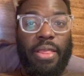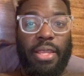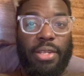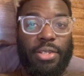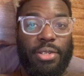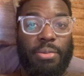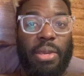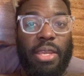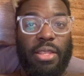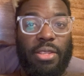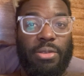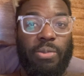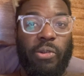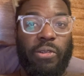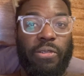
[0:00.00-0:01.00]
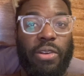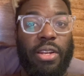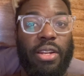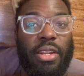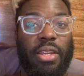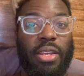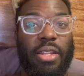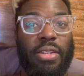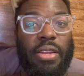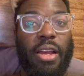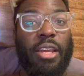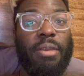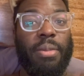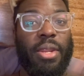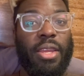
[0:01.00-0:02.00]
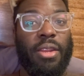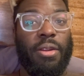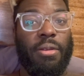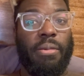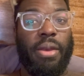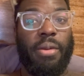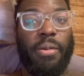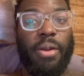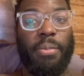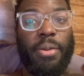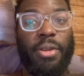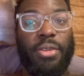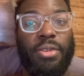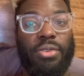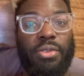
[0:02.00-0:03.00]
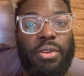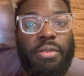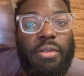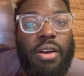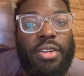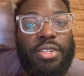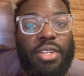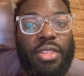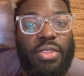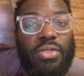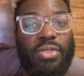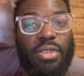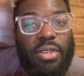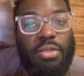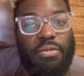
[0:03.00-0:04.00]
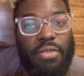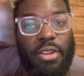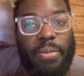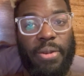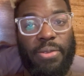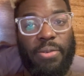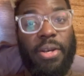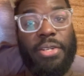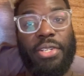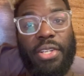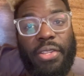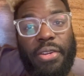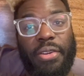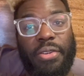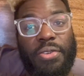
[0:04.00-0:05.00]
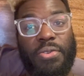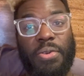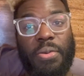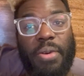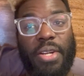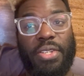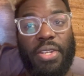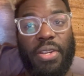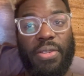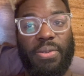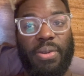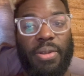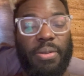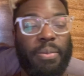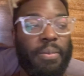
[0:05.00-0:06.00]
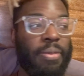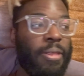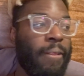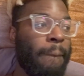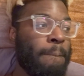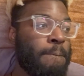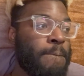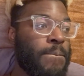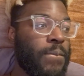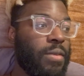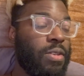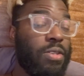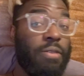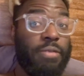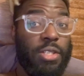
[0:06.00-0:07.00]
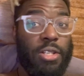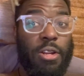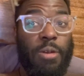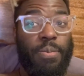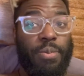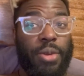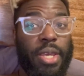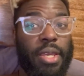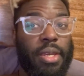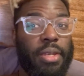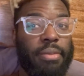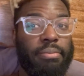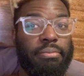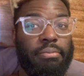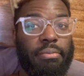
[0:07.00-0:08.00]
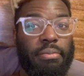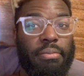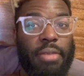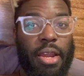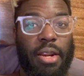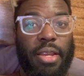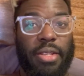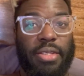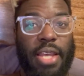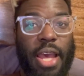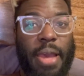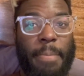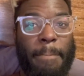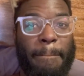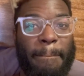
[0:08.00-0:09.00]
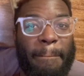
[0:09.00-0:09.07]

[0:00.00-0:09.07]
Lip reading: I'm just making this more fun and documenting it in a way where I'm going to enjoy watching this. And if anybody's watching, they're going to enjoy watching it as well. So it was a dope week. Had a good time.